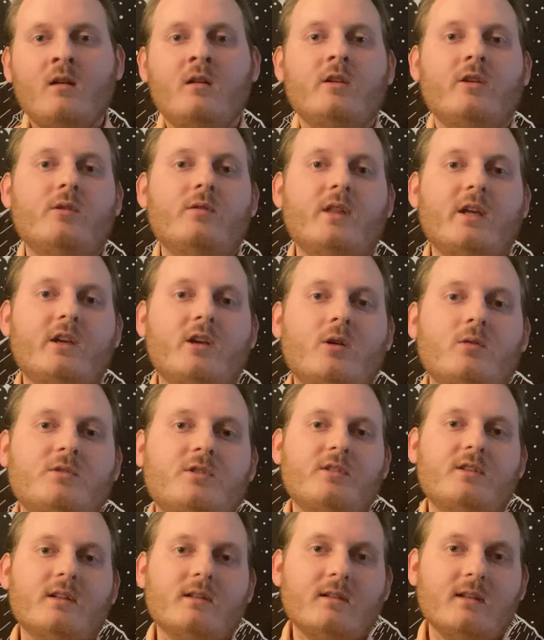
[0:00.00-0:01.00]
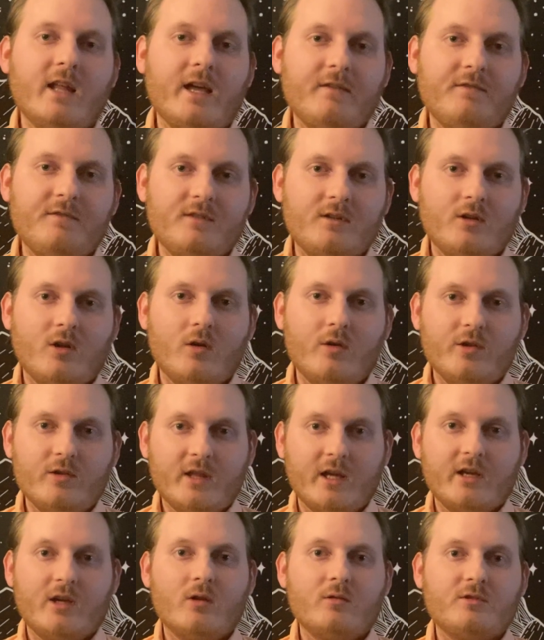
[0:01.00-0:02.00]
You then go the left, or you
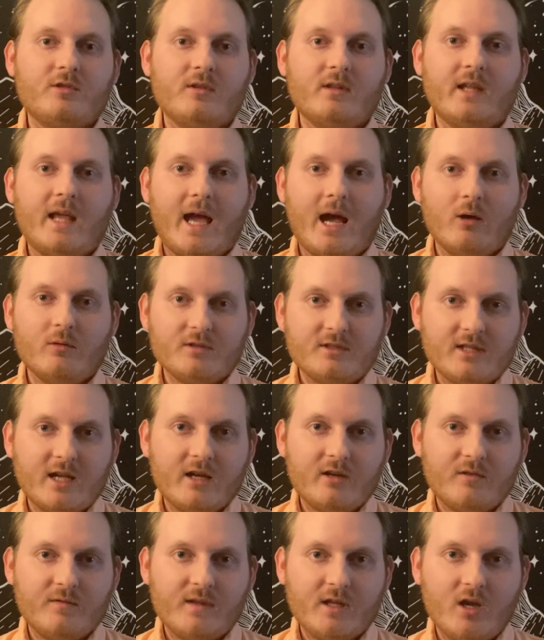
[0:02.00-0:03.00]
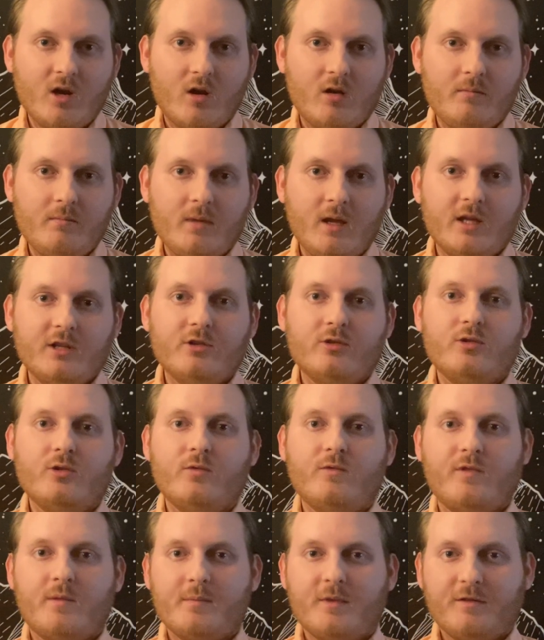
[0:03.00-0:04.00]
then go to the outside of the arm, and you do
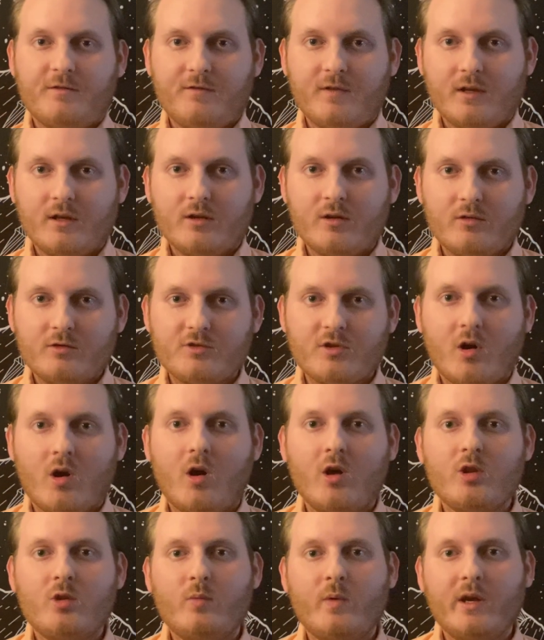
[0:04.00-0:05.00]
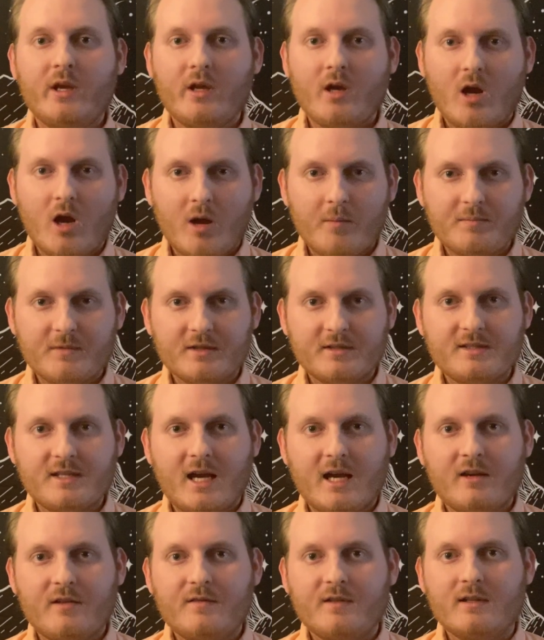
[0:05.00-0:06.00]
from the fingers all the way up the
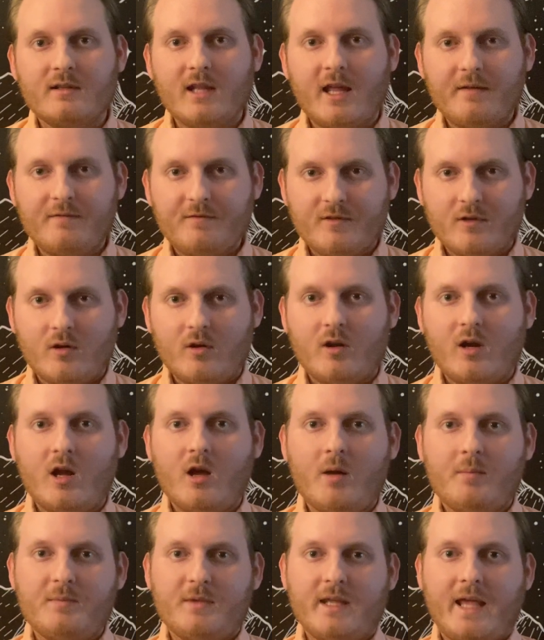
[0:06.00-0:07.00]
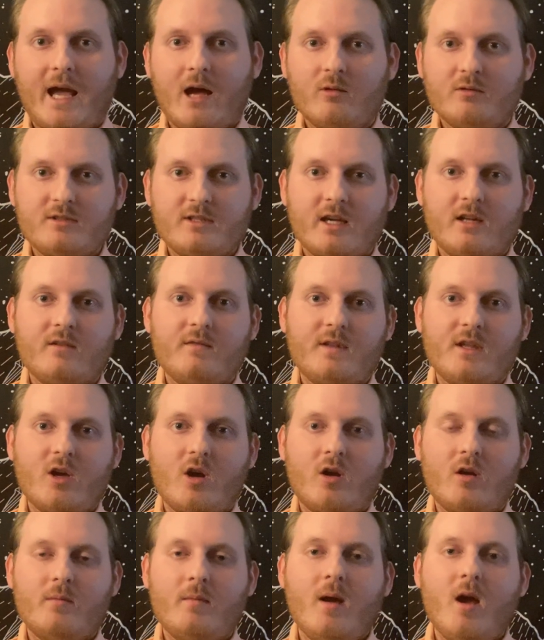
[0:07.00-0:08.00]
side of the left, or up the outside of the
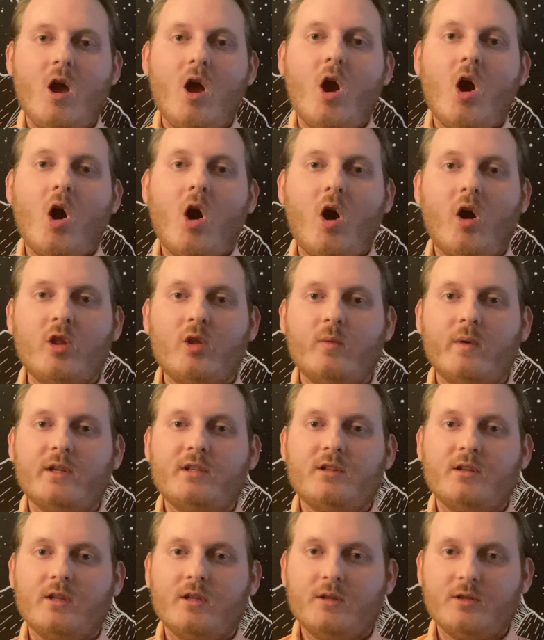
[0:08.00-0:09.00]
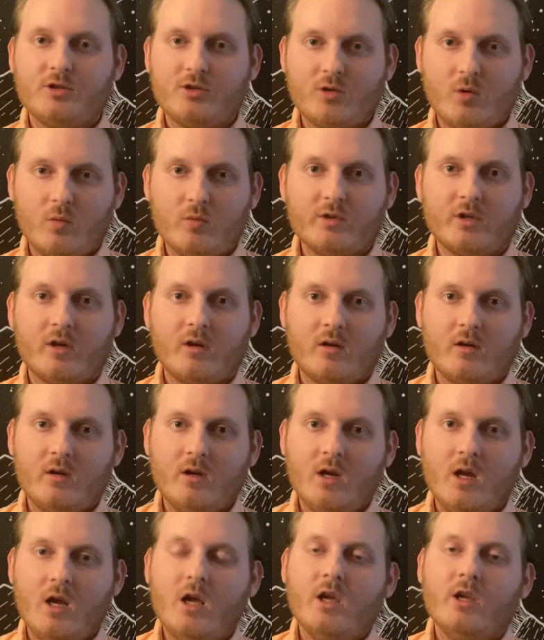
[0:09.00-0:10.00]
arm, all the way to the shoulder.
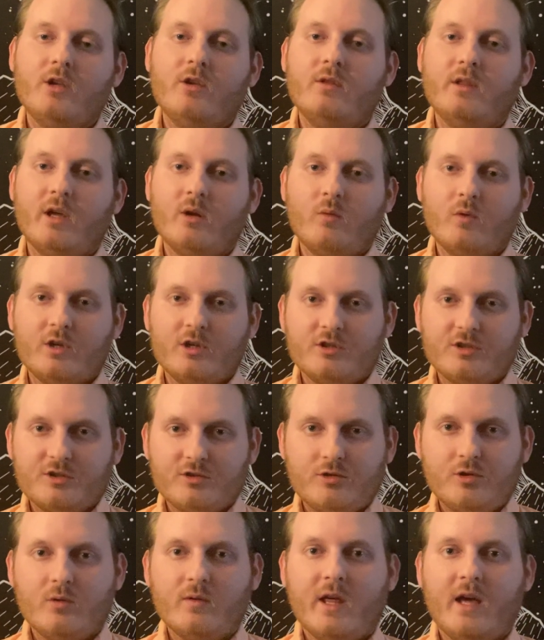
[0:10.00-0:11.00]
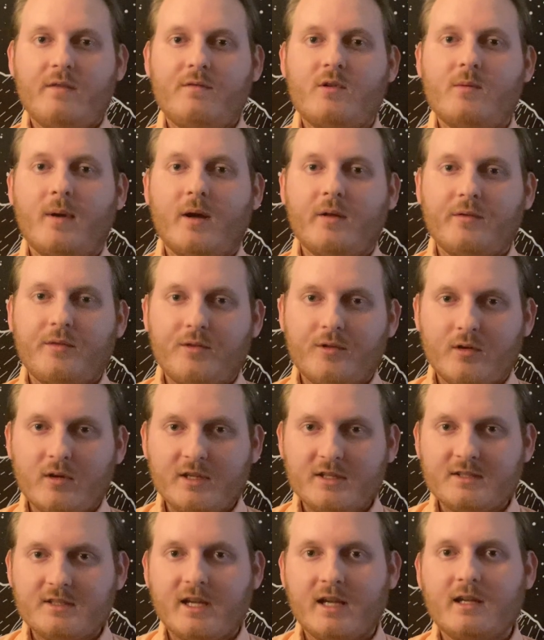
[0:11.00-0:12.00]
You then want to just do that for about 30
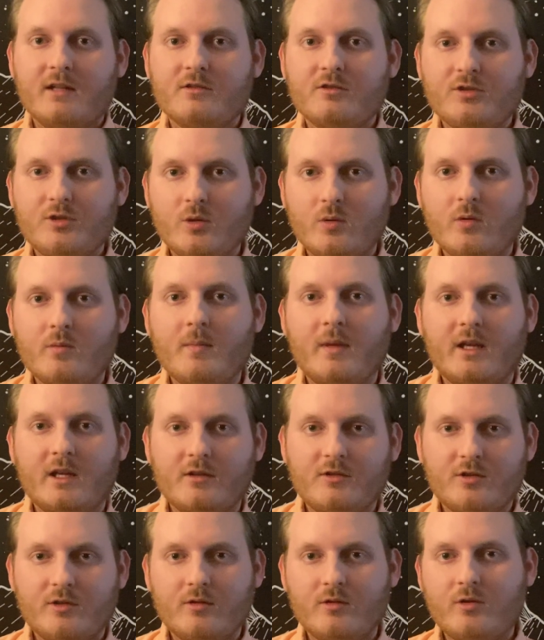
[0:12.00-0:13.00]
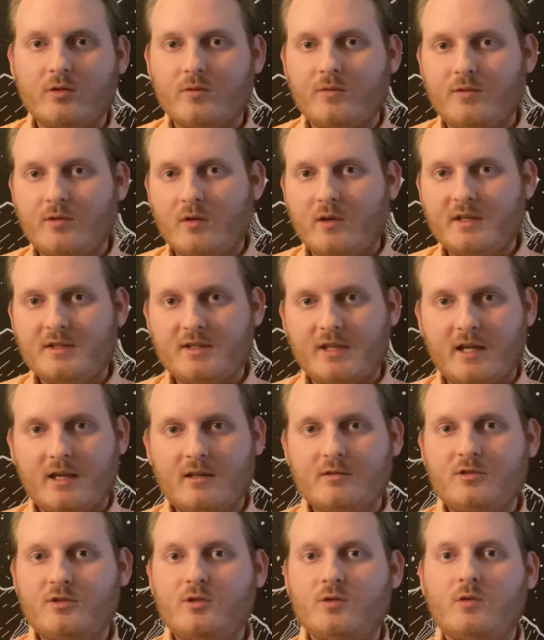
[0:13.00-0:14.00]
seconds to a minute. So you do 30
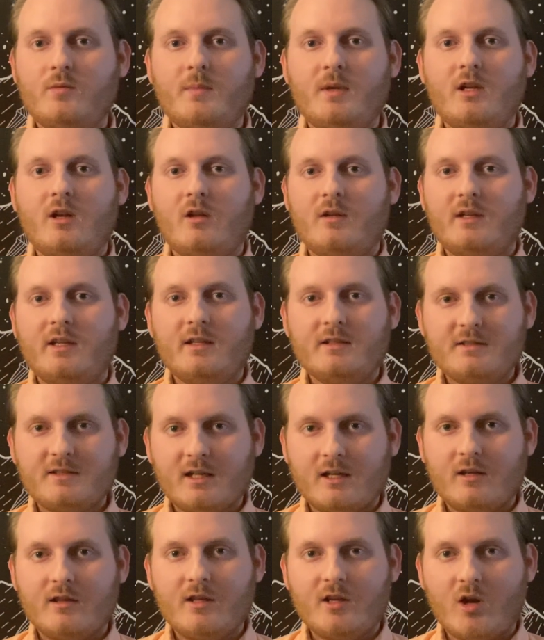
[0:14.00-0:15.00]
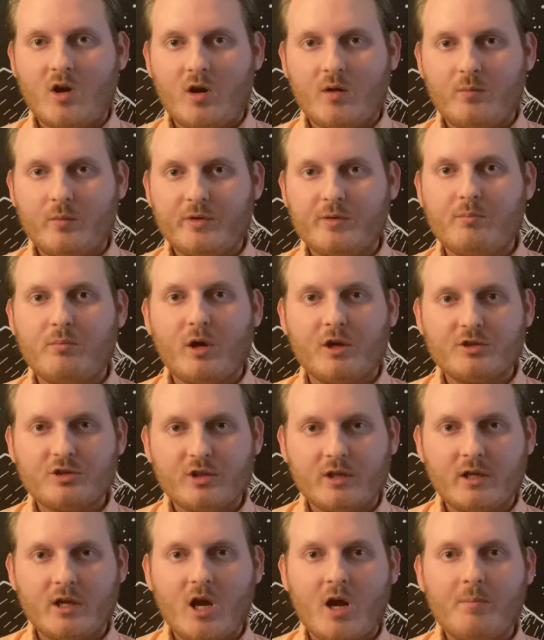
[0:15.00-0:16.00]
seconds to a minute on the inside of the arm with
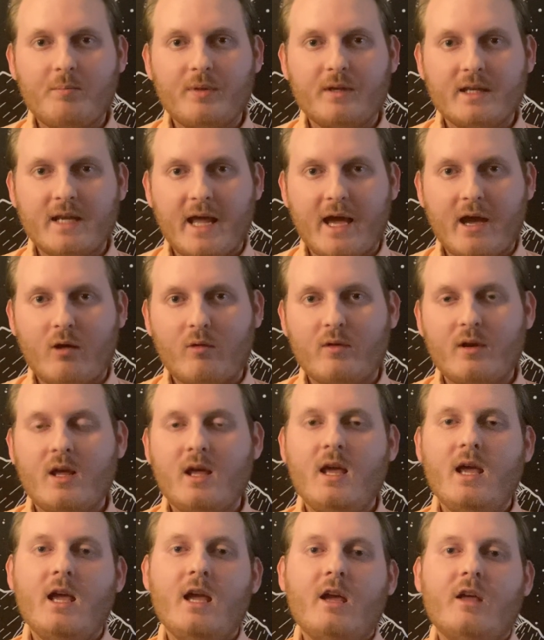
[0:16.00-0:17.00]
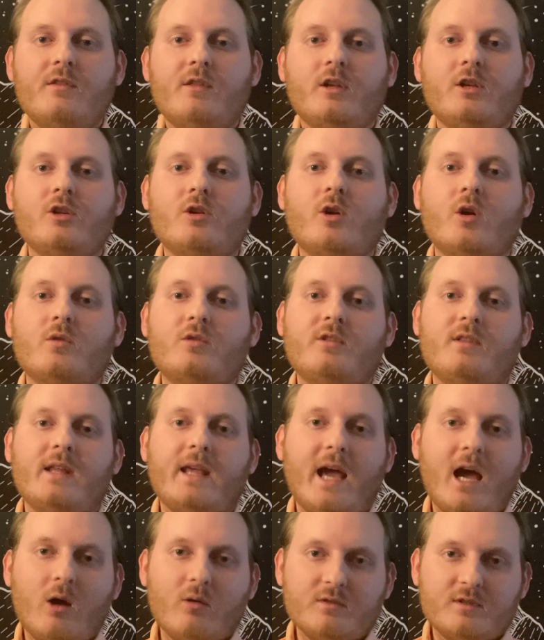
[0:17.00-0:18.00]
brushing up and down. Then you go to the
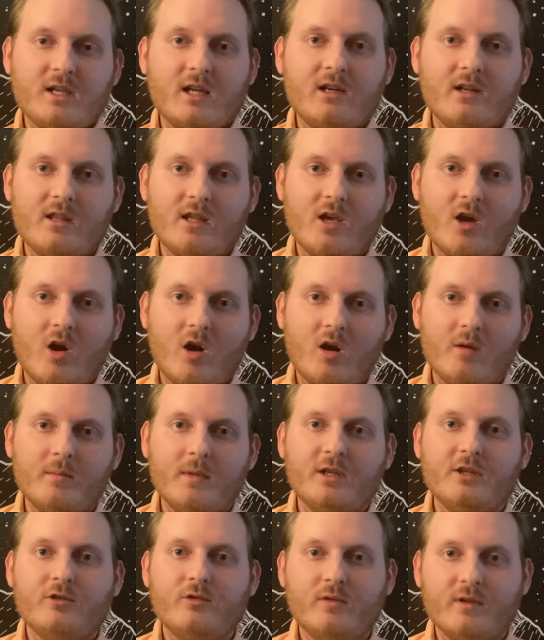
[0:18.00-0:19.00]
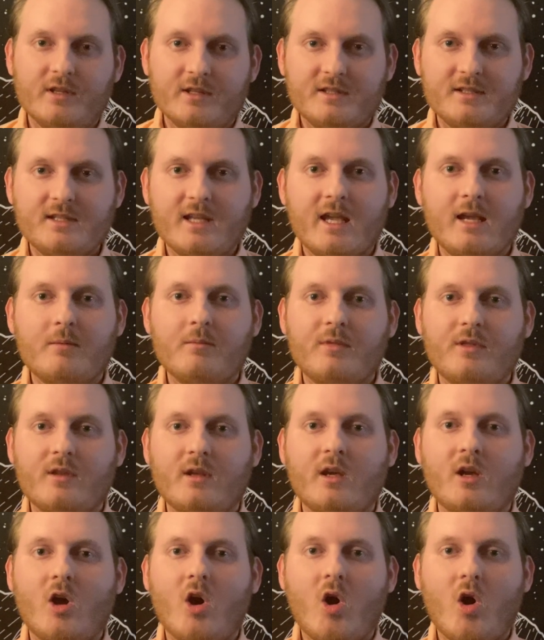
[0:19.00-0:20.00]
outside of the arm, and you do the same
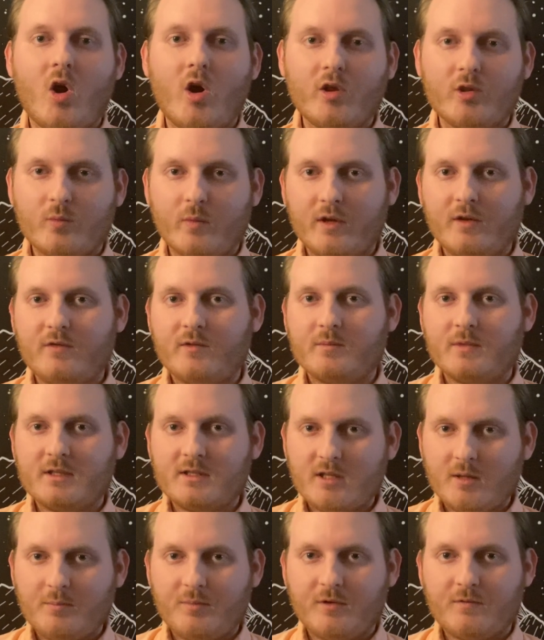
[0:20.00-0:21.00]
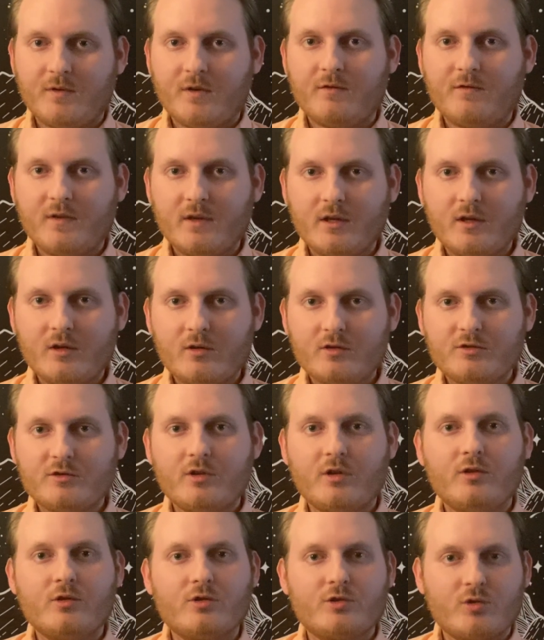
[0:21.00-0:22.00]
thing all the way from the tip of your fingers to
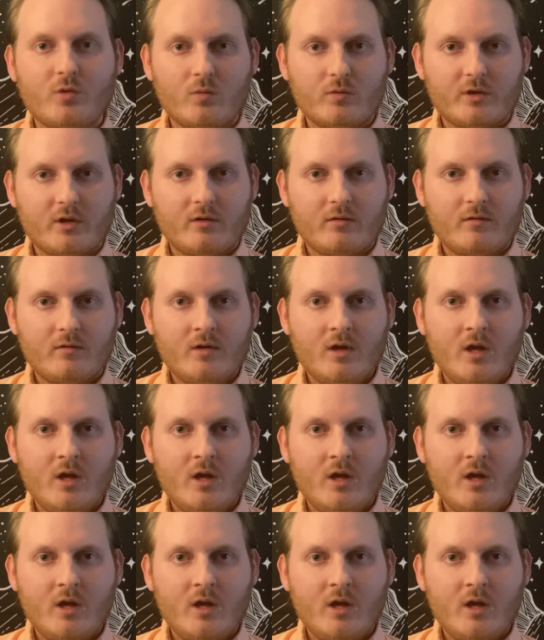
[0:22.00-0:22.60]
your shoulder.